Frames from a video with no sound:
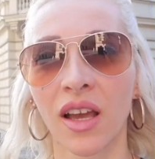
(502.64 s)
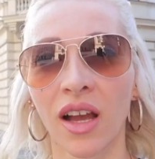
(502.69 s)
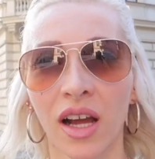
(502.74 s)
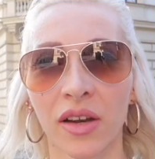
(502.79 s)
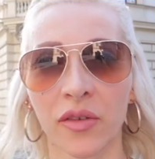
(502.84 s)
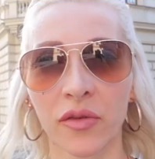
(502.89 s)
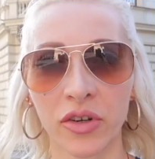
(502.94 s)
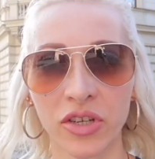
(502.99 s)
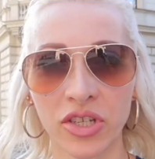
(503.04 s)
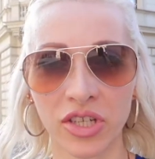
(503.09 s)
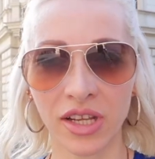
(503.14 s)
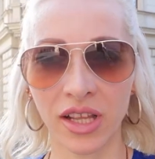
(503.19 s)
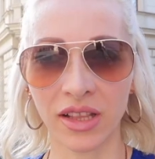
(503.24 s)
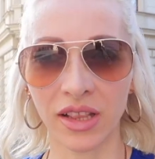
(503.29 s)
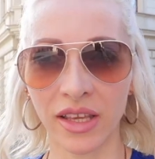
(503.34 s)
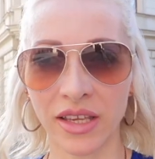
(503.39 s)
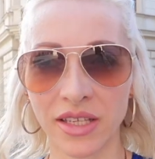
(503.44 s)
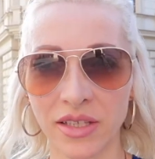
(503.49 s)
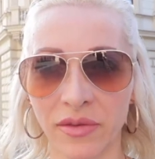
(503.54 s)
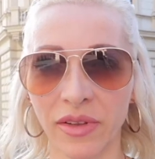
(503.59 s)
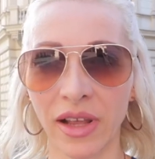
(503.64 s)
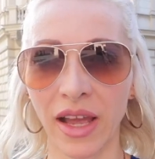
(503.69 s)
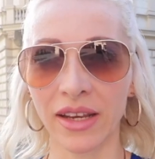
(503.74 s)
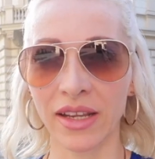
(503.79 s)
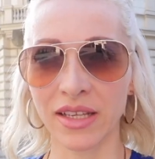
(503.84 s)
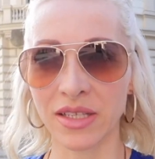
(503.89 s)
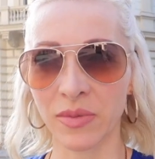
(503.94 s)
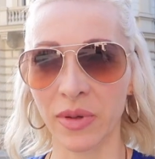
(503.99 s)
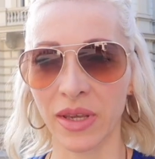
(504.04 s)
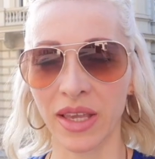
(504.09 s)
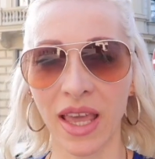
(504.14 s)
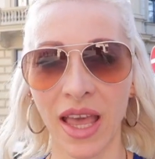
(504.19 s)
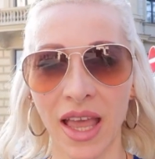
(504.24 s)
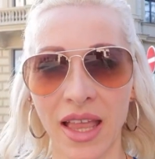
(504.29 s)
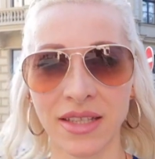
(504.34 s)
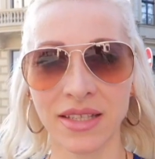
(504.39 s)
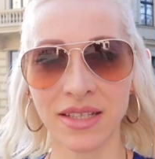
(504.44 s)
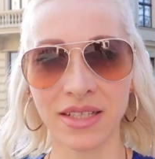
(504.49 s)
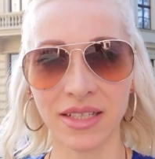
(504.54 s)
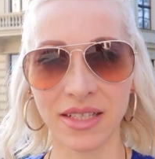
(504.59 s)
unfortunately his flight has been
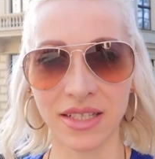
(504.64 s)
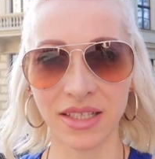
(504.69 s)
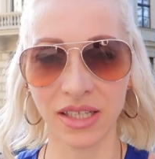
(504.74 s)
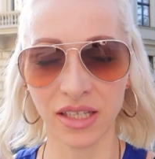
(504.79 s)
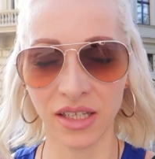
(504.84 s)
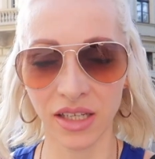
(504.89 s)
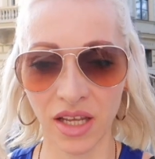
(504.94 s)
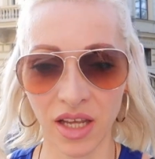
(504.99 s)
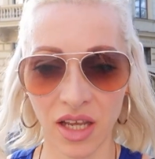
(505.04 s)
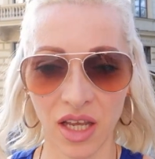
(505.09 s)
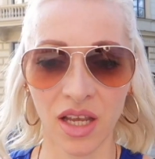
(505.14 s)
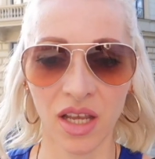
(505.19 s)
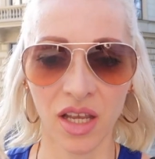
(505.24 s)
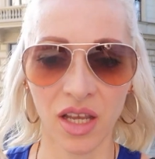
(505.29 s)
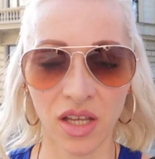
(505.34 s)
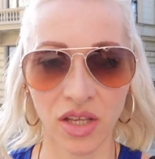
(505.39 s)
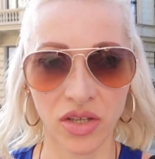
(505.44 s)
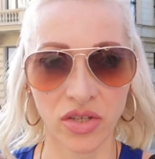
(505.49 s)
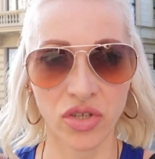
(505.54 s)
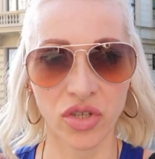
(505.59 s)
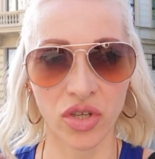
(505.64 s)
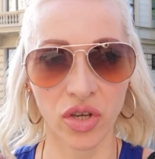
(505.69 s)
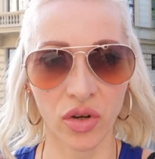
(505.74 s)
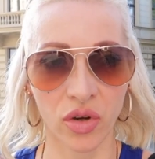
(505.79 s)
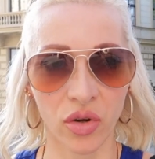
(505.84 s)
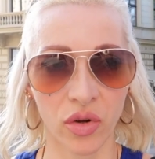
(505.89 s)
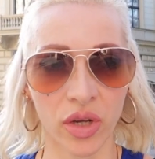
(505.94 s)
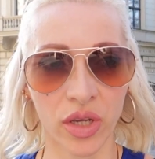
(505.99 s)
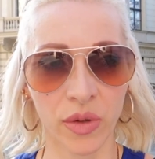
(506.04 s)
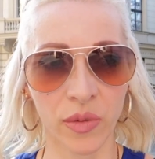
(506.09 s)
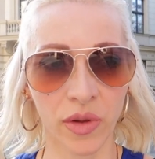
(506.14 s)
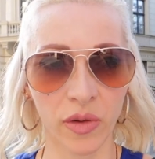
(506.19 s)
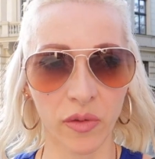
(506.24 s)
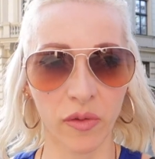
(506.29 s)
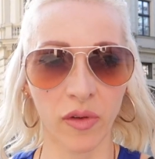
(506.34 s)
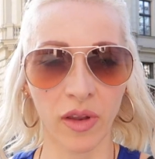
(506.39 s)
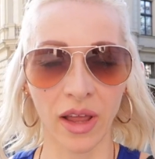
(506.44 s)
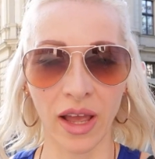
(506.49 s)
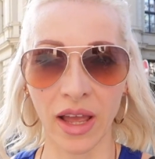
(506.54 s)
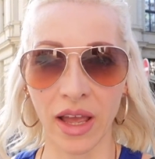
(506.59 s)
cancelled, so he will
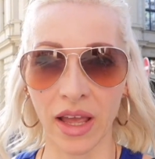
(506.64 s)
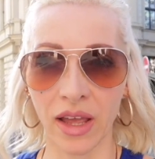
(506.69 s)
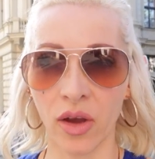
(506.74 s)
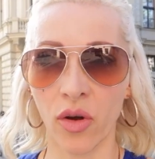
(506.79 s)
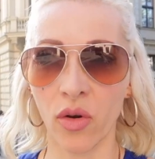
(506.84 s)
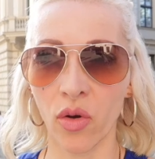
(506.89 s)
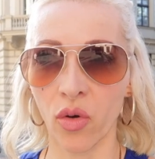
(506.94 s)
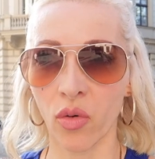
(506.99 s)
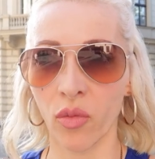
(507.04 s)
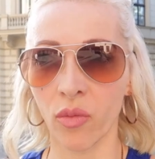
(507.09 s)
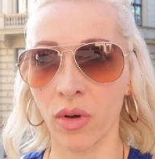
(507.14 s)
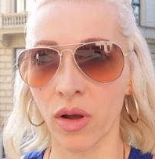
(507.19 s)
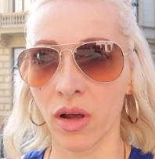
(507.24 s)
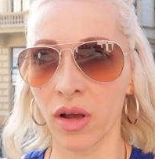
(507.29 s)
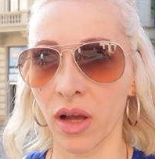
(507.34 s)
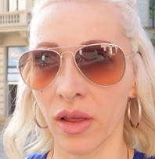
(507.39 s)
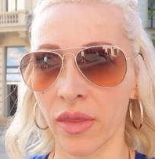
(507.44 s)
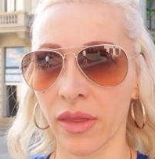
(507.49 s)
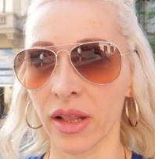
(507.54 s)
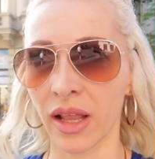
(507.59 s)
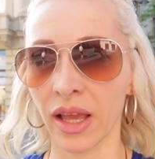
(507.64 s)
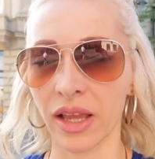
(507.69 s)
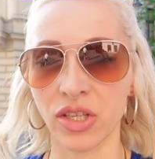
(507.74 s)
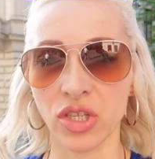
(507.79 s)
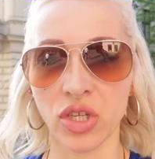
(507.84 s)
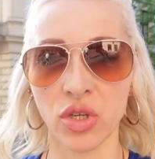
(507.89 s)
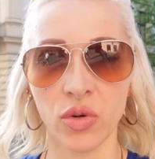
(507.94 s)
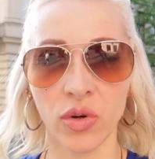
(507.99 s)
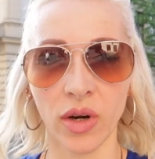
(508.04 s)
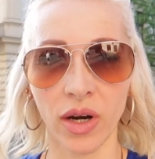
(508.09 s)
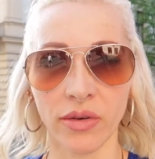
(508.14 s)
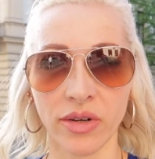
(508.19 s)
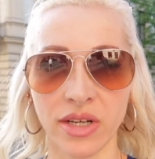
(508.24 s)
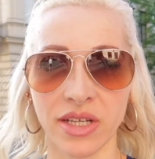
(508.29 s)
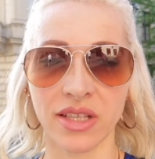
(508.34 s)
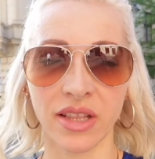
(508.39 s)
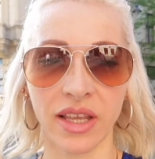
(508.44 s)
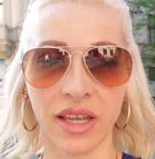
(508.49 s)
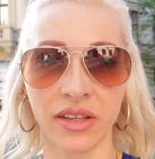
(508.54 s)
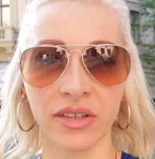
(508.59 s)
fly home I think like 2
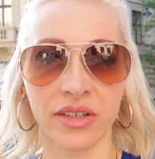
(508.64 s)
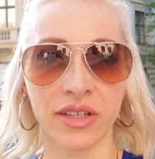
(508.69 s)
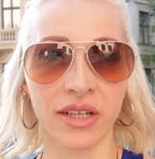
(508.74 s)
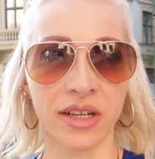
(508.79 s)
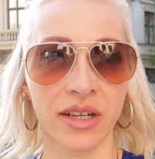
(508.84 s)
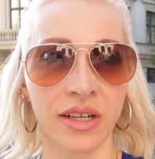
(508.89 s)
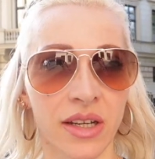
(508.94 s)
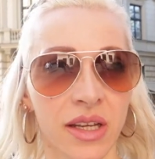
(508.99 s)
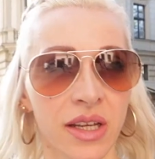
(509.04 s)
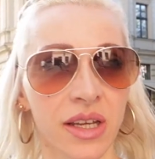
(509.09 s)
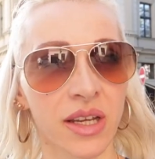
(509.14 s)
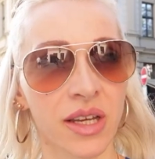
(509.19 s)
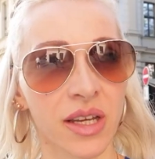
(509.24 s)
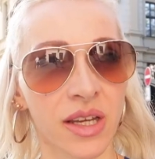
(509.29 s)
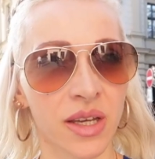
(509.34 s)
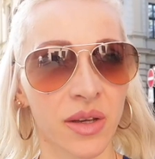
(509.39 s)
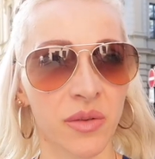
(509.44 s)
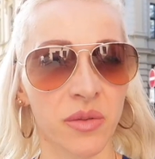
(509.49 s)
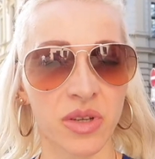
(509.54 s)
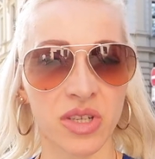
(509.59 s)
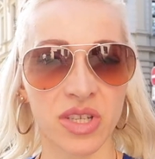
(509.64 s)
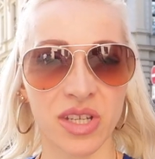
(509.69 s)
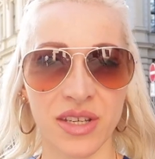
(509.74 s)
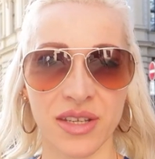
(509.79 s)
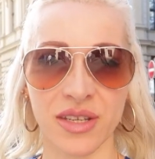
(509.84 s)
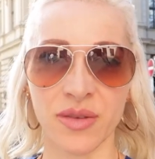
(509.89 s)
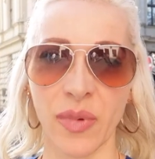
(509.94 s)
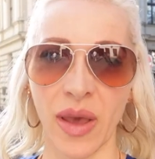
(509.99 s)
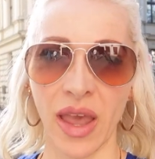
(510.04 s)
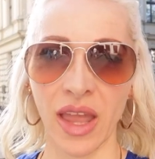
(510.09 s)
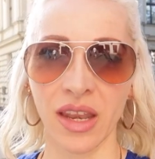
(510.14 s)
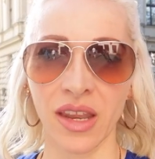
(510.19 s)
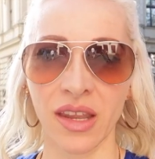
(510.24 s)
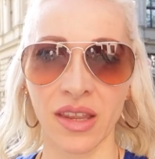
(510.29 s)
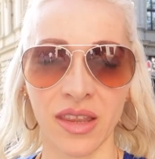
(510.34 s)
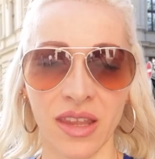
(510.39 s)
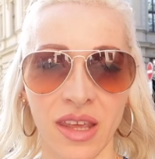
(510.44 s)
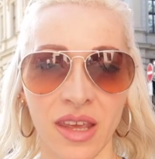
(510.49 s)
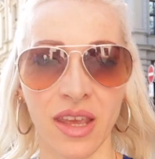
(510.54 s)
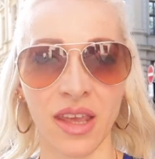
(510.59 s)
hours later, which is a pain
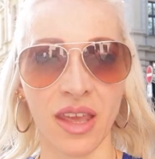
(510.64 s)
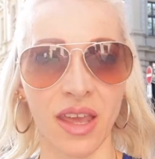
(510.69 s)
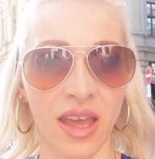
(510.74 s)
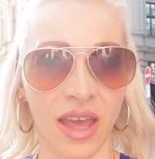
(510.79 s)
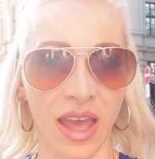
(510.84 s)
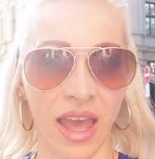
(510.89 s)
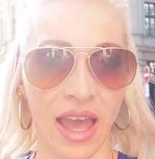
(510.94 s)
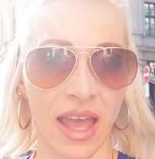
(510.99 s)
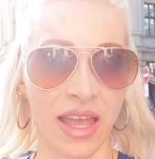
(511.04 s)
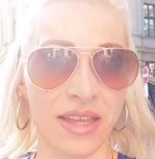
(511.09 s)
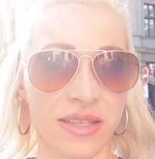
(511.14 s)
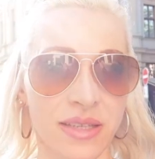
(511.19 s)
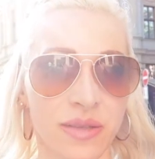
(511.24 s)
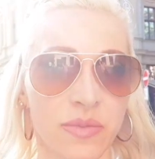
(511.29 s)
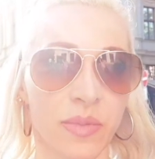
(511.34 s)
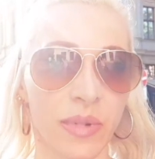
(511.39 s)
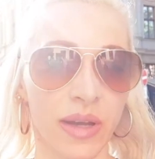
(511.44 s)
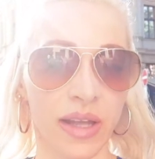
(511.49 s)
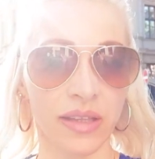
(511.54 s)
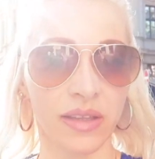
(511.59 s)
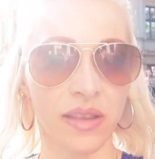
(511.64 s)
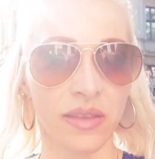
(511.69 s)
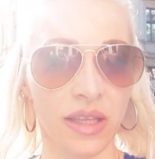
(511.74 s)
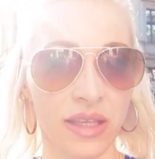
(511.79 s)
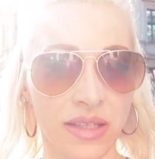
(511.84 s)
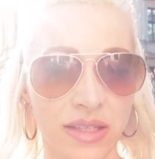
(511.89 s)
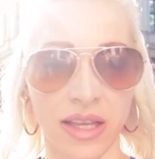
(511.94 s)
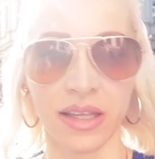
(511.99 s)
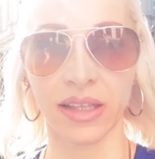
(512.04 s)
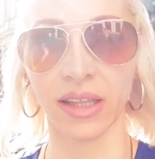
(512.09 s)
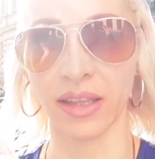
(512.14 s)
in the ass, but things like